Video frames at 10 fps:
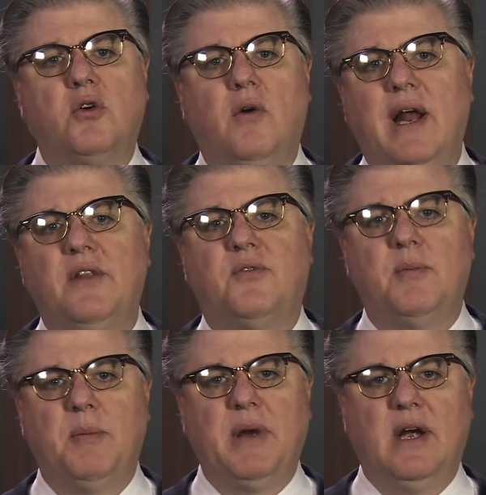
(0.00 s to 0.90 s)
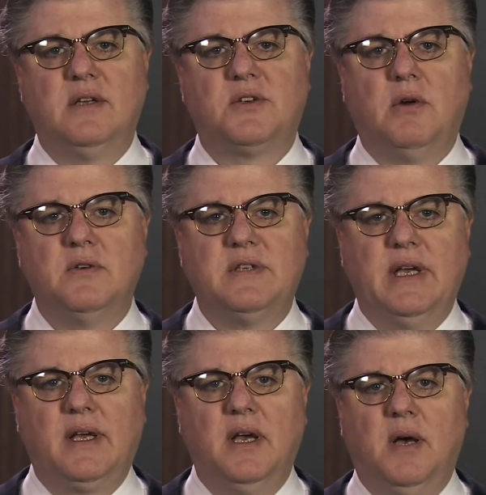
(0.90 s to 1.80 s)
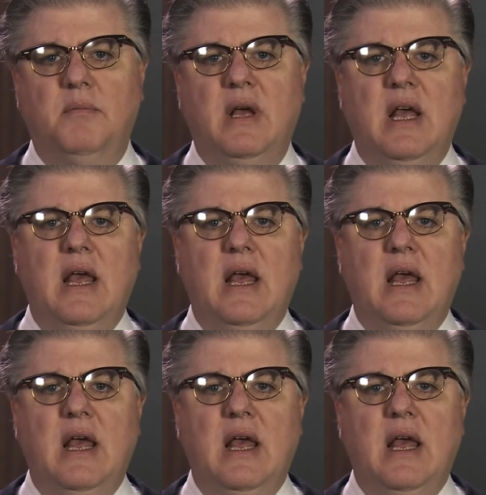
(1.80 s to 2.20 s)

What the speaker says: credits from the parent's gross income.